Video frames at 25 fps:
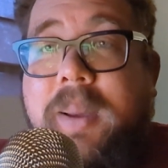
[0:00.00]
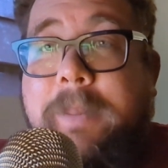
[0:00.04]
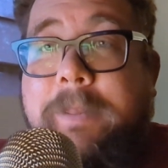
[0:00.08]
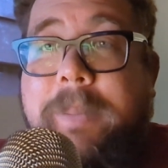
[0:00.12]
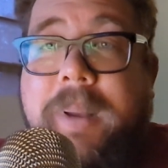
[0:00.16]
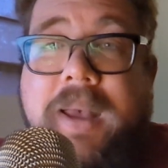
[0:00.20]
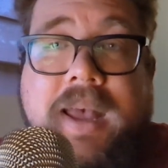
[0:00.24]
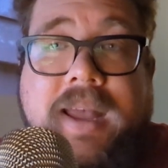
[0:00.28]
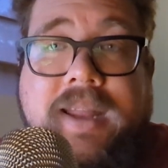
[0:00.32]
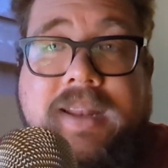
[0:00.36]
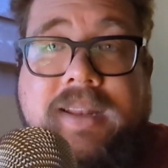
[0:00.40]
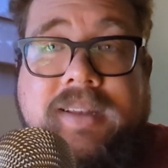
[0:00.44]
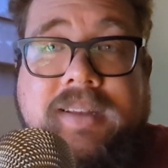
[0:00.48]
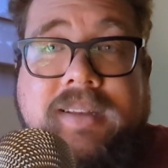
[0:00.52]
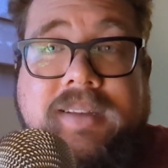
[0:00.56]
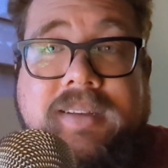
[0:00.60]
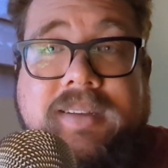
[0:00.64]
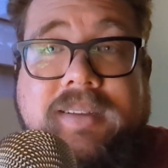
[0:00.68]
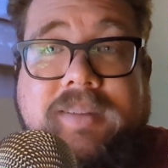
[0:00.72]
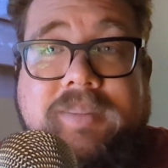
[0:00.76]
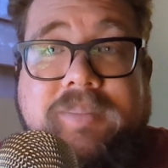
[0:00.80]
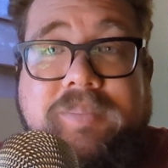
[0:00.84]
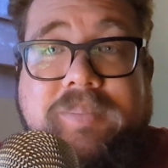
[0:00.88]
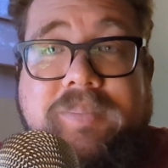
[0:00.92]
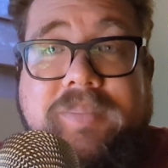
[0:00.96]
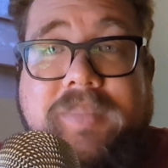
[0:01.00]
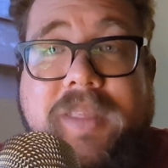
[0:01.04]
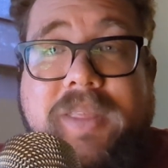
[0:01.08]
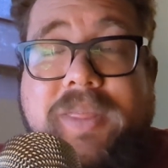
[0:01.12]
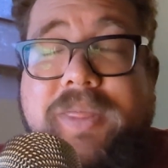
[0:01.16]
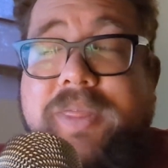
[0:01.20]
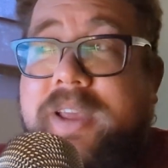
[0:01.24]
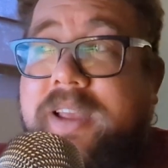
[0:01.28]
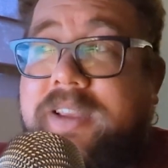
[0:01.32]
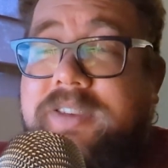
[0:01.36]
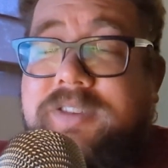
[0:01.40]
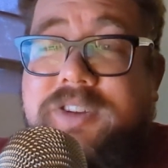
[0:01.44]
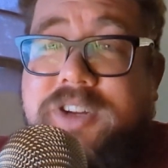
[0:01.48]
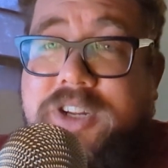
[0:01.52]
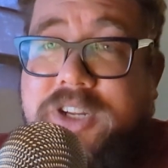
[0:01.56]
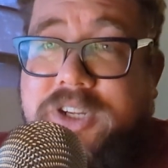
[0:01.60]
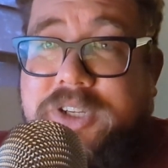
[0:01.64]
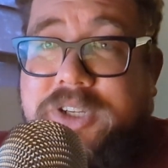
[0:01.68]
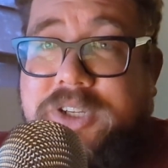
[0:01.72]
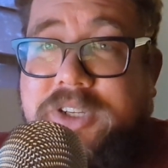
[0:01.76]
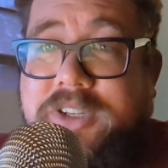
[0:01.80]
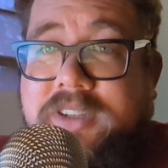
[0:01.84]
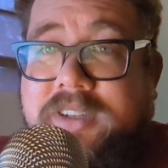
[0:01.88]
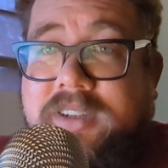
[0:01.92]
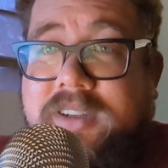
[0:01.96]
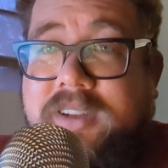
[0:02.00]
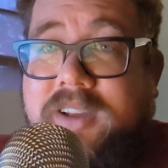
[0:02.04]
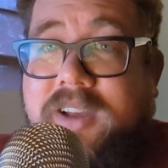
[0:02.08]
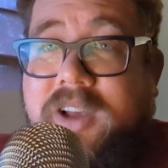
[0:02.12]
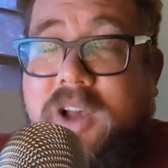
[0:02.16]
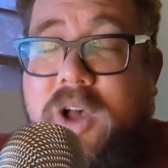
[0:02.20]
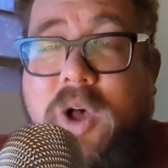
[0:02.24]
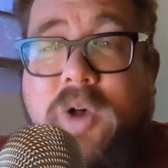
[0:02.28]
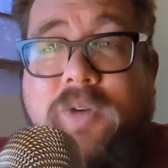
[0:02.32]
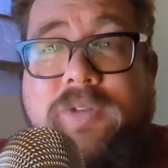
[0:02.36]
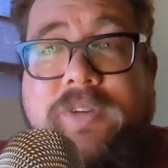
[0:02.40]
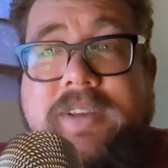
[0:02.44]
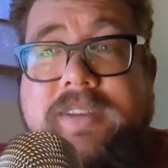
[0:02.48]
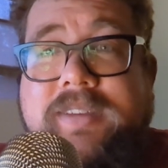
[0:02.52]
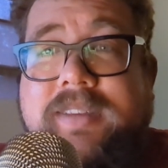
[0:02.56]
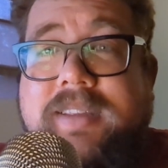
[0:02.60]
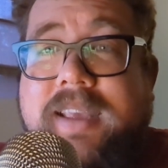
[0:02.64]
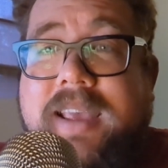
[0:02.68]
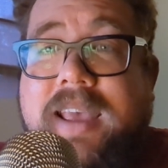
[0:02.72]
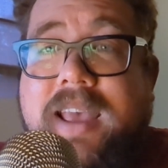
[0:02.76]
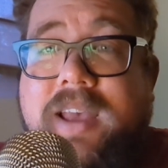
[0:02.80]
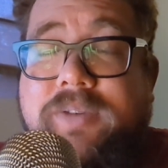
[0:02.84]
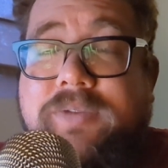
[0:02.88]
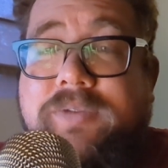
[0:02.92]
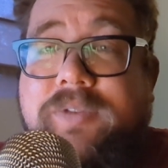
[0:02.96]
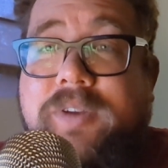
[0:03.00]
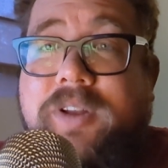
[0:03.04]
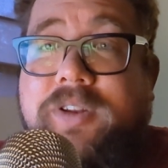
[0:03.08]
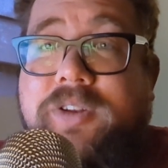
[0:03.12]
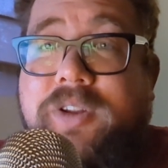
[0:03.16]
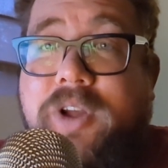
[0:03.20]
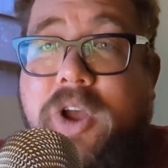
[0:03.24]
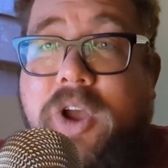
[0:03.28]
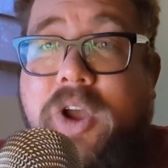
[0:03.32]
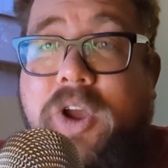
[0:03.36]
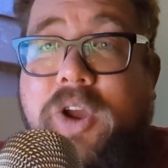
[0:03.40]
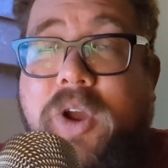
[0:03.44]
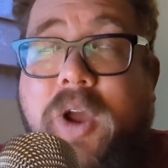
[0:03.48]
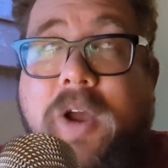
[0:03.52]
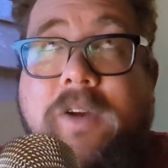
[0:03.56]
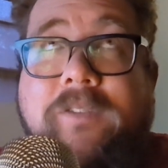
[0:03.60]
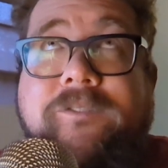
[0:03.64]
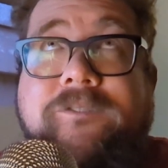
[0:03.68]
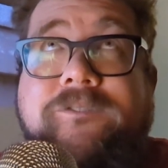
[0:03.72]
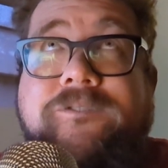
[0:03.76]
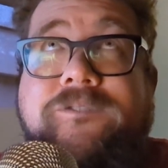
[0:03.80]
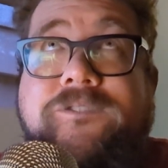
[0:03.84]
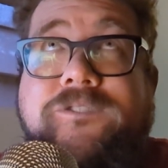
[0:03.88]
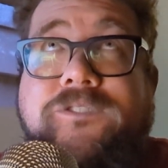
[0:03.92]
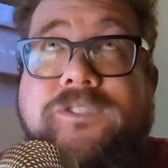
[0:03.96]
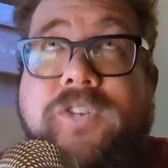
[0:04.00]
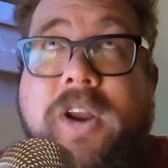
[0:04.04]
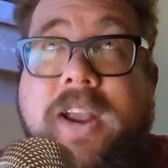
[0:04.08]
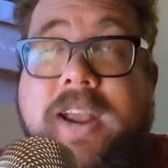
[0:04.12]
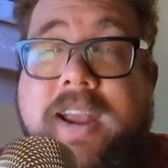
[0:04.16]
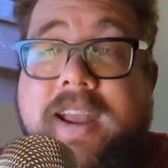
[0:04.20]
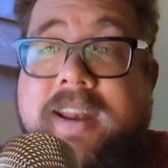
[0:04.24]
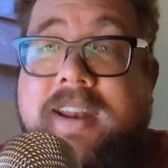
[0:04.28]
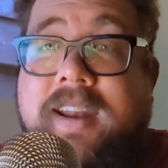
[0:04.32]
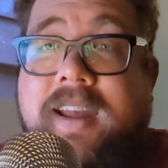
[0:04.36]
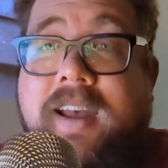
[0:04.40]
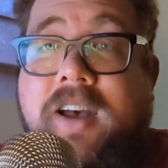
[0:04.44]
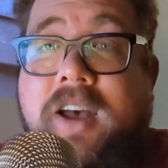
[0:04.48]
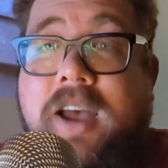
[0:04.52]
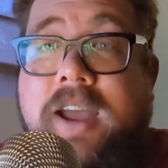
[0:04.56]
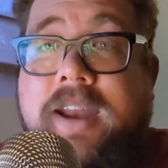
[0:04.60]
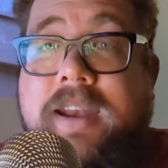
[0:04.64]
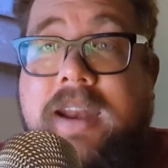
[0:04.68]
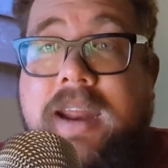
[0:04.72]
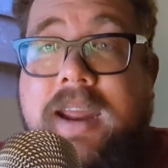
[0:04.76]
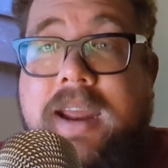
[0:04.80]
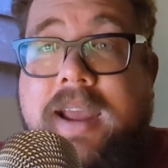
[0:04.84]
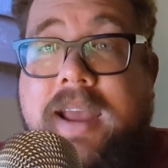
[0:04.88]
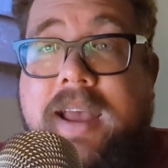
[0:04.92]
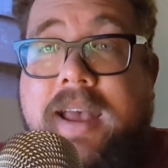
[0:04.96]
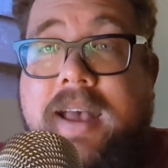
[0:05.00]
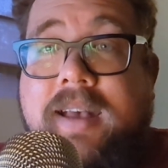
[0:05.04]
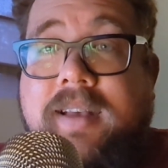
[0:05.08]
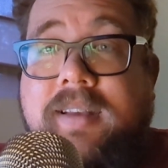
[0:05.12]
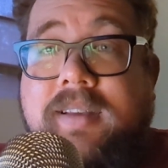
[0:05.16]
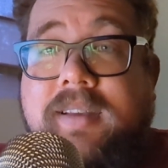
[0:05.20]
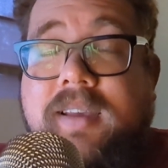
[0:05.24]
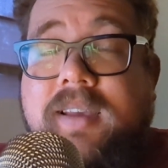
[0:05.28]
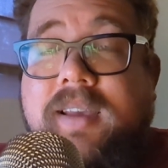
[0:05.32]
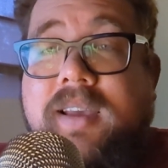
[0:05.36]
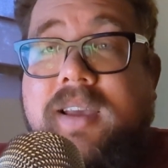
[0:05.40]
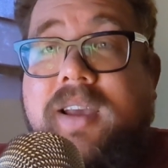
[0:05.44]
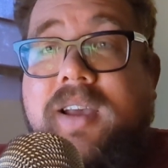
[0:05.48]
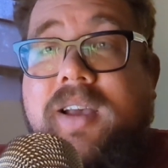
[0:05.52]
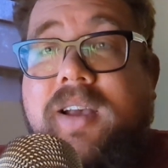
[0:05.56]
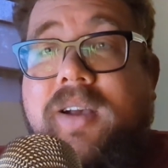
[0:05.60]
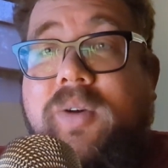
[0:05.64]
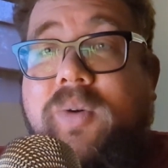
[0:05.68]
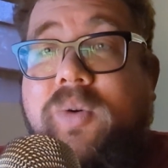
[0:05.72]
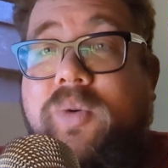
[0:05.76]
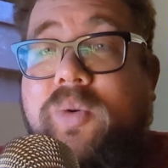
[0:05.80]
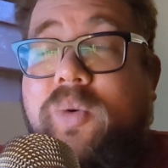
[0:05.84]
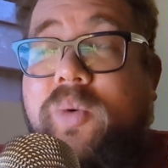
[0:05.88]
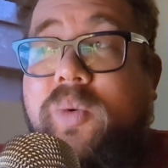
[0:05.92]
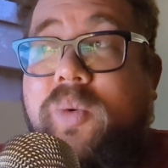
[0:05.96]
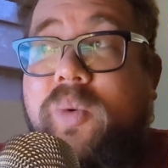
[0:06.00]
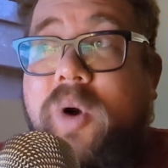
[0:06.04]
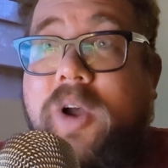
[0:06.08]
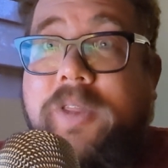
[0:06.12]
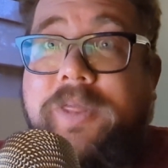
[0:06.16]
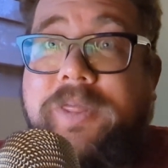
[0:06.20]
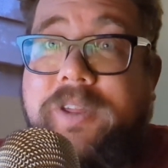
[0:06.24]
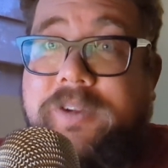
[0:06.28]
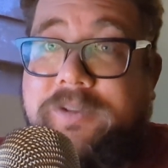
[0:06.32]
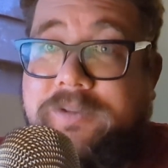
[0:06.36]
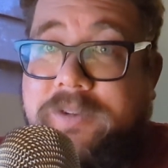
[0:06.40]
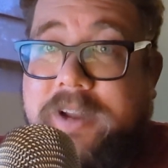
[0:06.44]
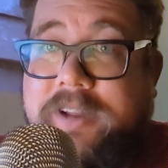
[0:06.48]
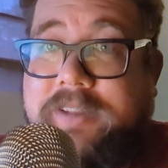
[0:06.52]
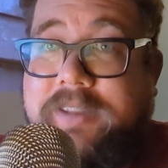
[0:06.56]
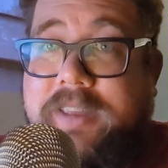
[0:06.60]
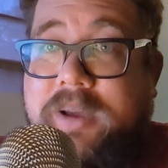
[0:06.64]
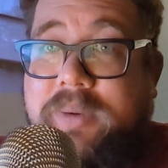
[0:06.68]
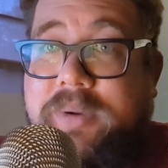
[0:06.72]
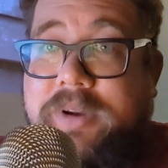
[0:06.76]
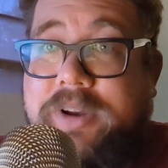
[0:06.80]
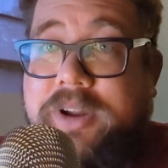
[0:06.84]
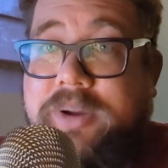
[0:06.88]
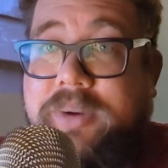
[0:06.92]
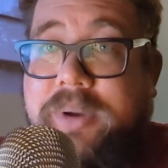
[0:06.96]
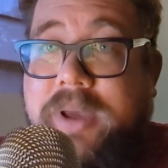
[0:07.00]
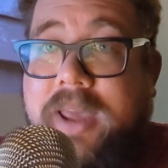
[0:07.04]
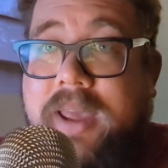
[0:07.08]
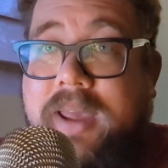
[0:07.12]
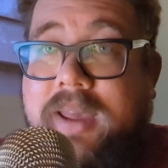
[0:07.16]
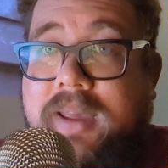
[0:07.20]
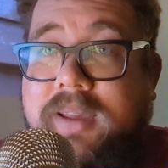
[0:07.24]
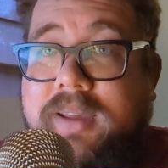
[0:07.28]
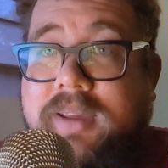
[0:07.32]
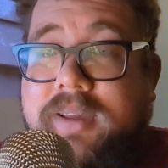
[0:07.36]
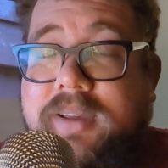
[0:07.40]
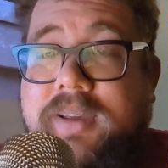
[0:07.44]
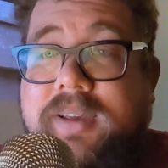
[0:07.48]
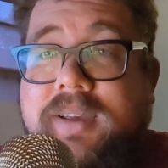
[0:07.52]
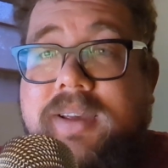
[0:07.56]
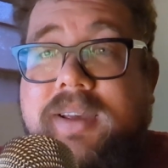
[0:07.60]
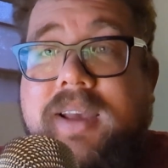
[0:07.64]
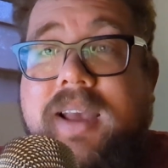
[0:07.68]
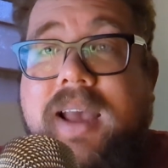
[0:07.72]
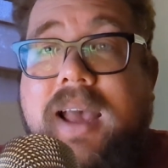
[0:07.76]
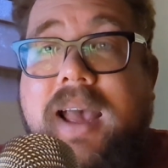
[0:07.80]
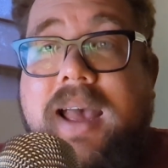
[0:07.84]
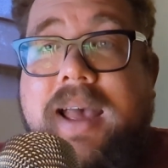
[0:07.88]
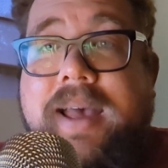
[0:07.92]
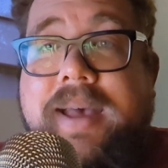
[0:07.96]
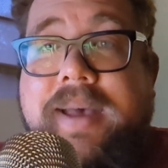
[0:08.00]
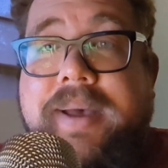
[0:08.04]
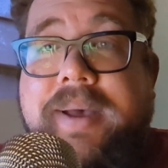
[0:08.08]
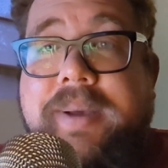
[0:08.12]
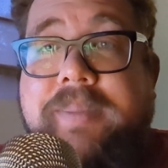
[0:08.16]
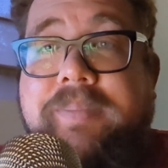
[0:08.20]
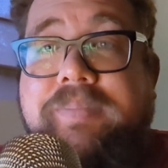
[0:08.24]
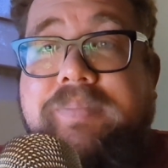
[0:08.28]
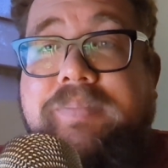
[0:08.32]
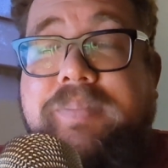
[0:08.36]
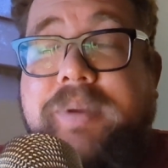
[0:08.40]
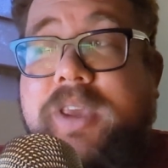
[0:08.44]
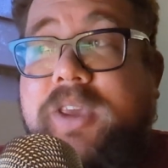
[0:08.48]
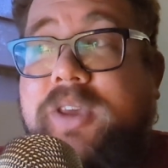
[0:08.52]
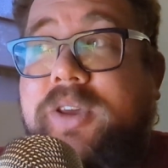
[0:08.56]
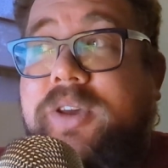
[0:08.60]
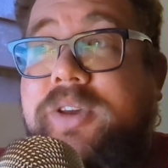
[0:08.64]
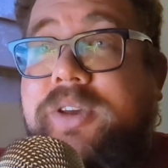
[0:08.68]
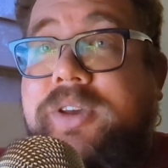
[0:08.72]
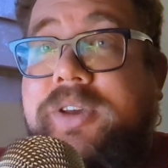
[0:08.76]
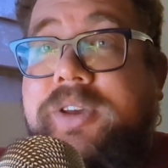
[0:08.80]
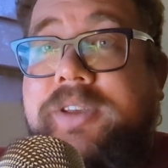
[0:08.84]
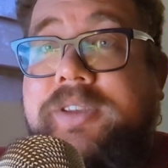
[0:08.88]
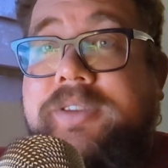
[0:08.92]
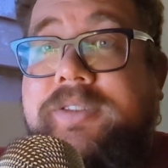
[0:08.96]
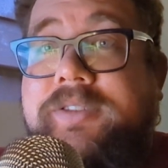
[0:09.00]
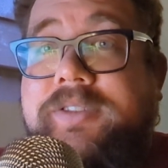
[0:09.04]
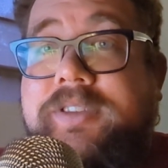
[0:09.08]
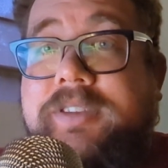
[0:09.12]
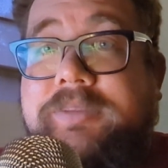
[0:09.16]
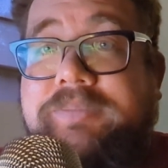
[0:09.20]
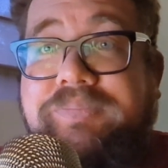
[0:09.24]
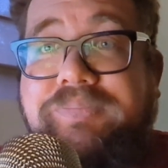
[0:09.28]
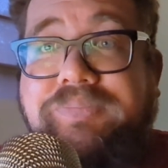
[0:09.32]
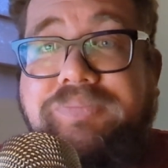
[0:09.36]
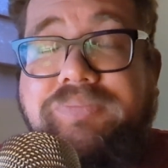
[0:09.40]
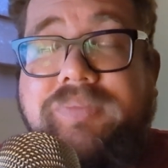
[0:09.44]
But these two obviously have no frickin' idea what the fuck they were doing um, because,